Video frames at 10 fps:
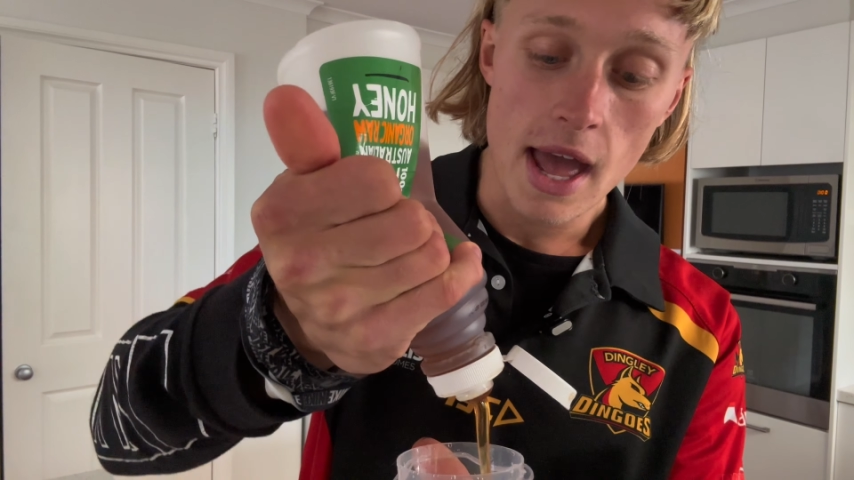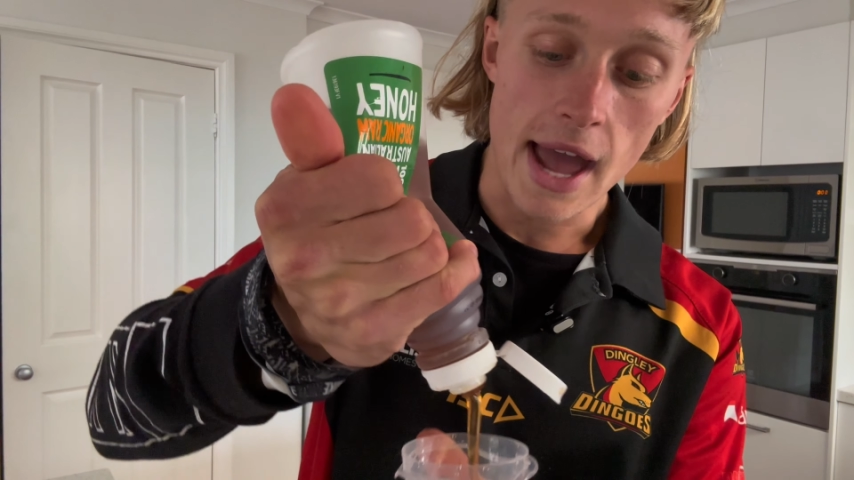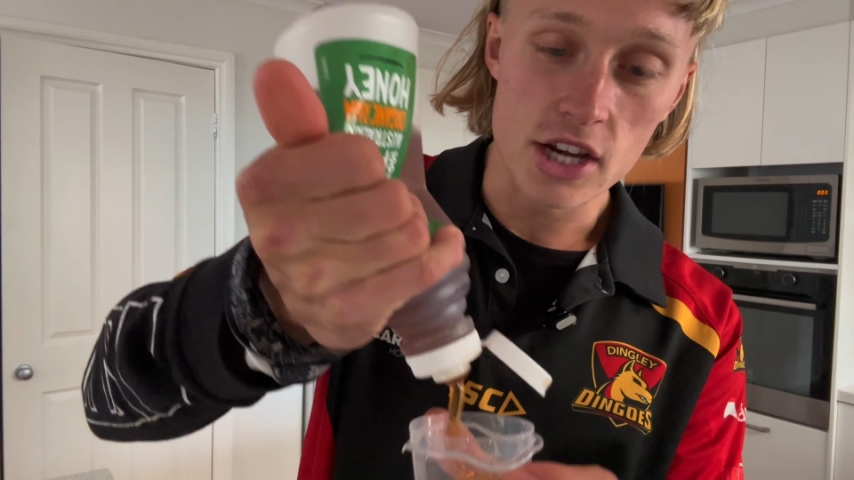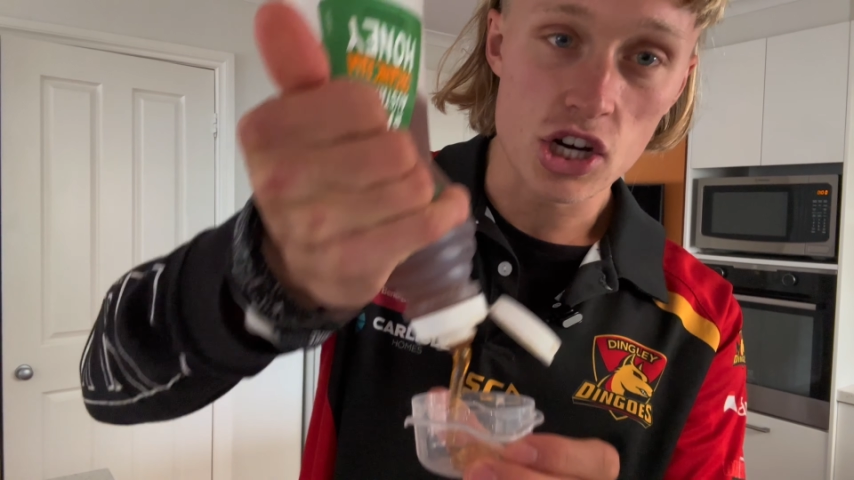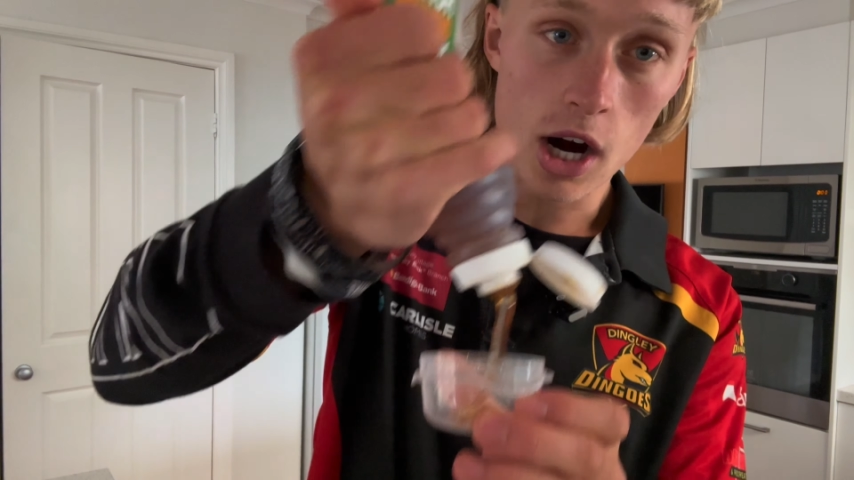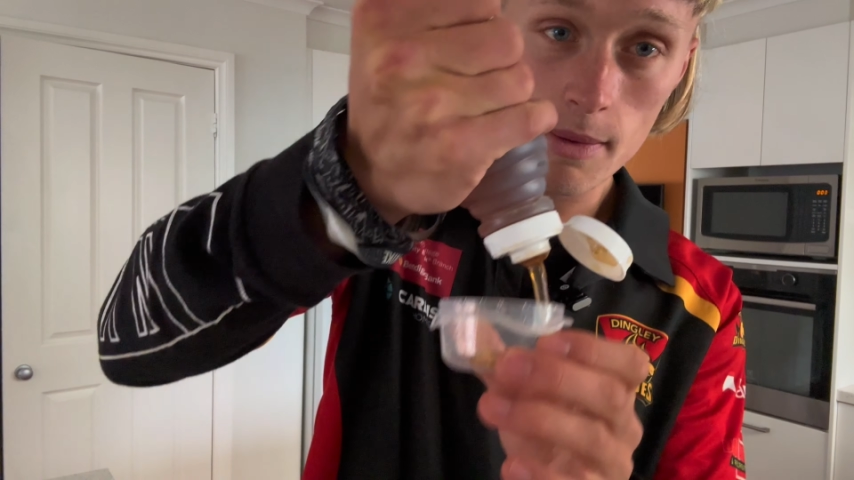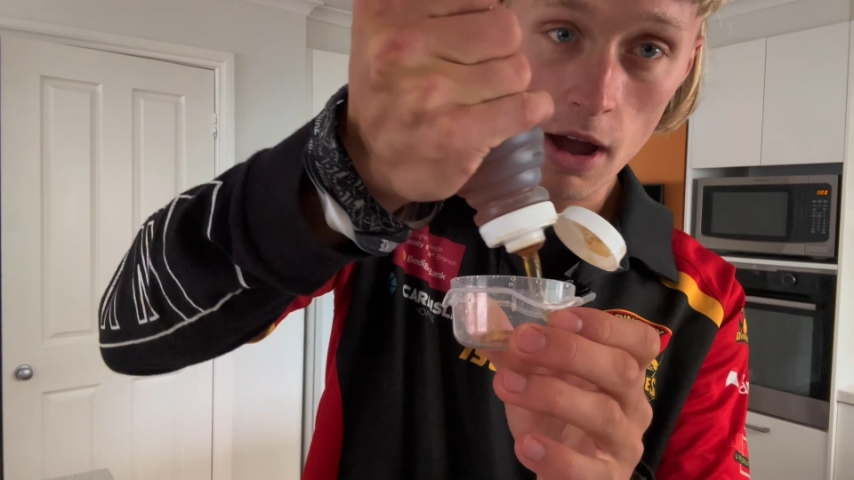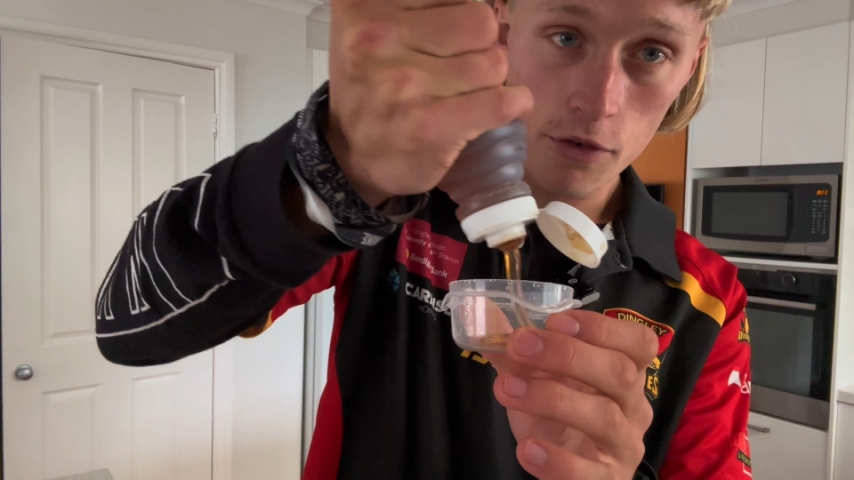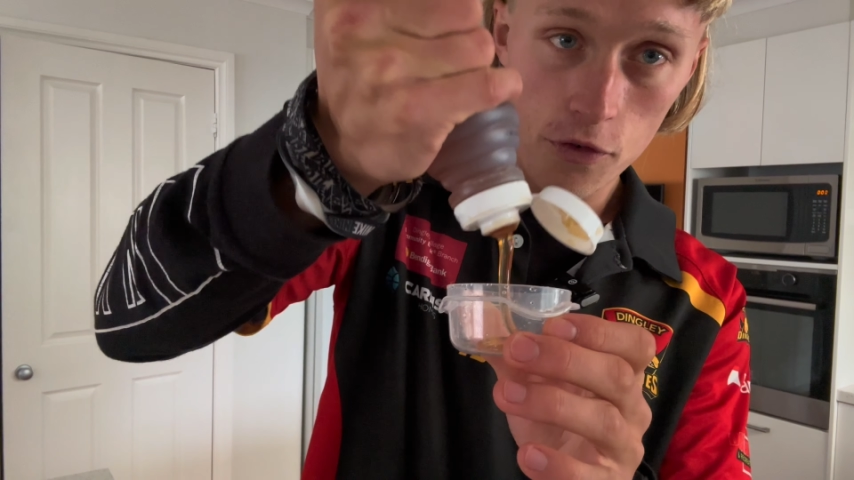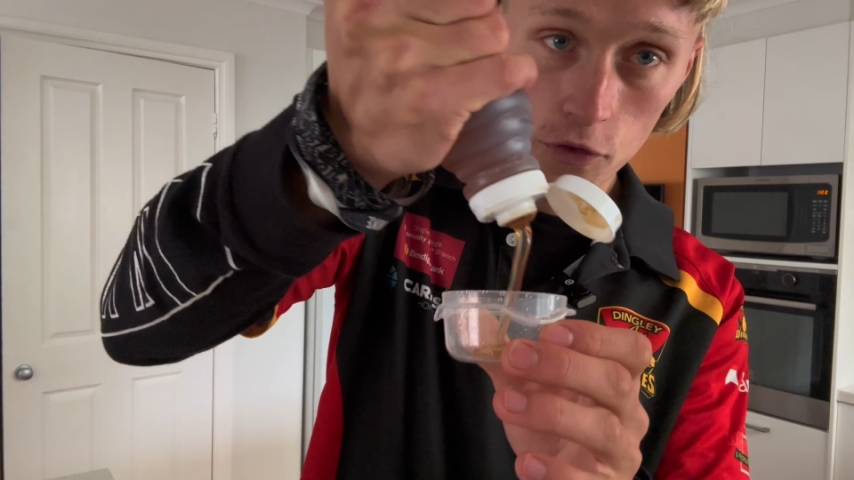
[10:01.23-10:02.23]
and chuck
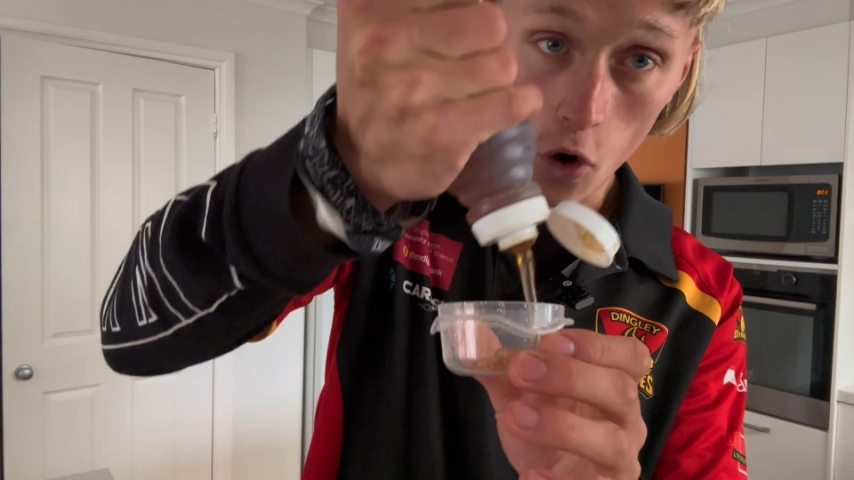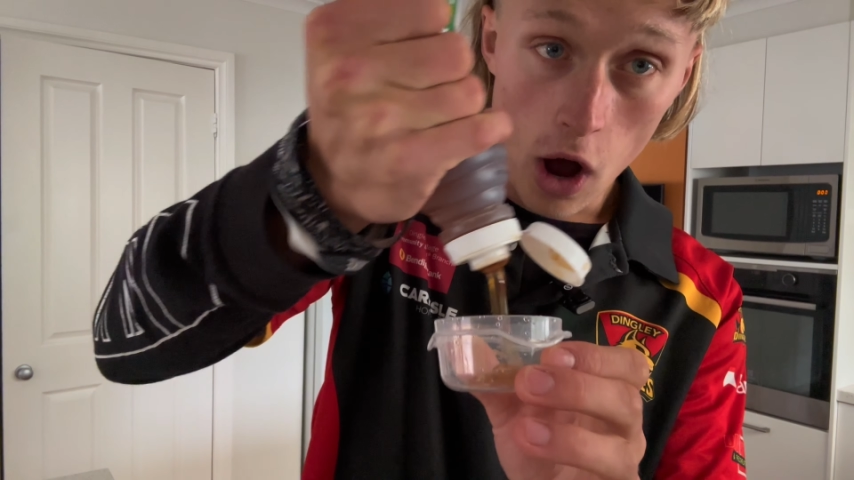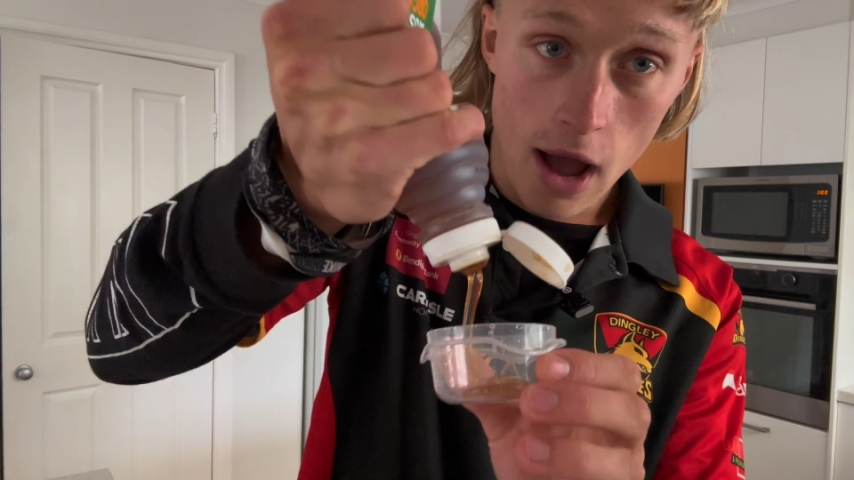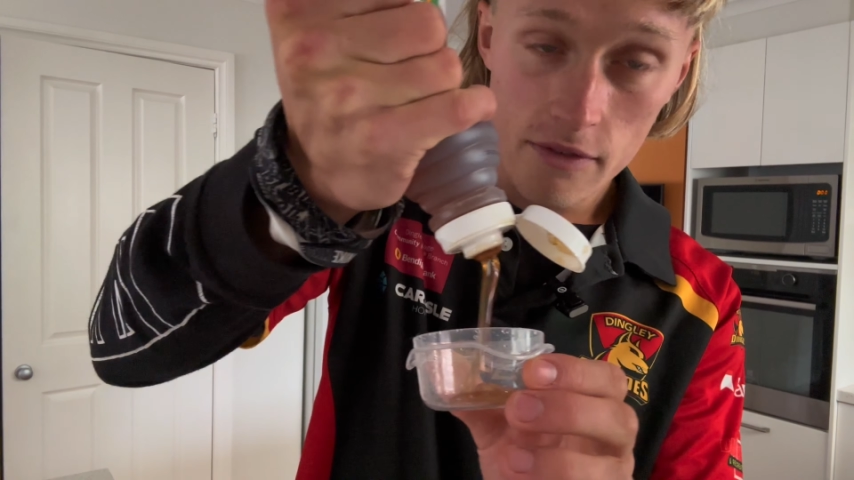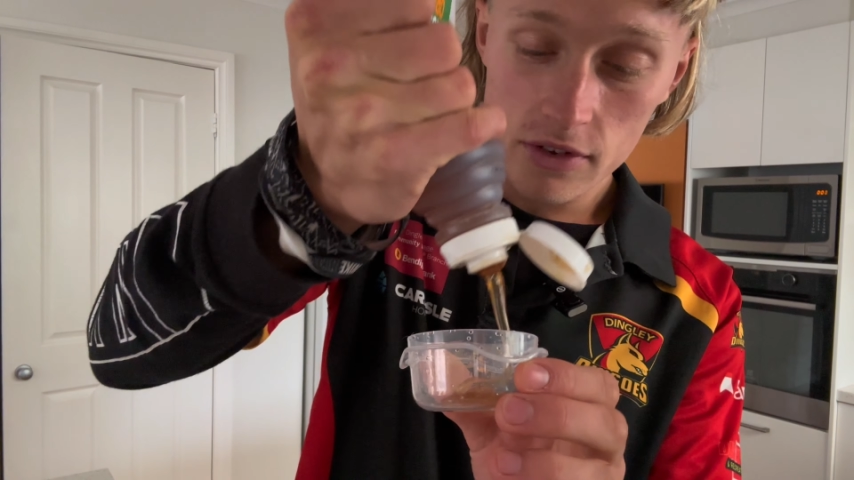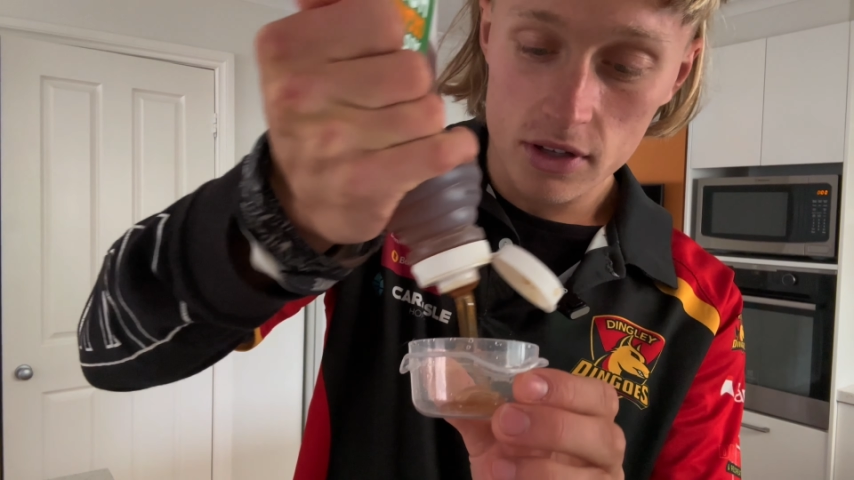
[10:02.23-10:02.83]
about five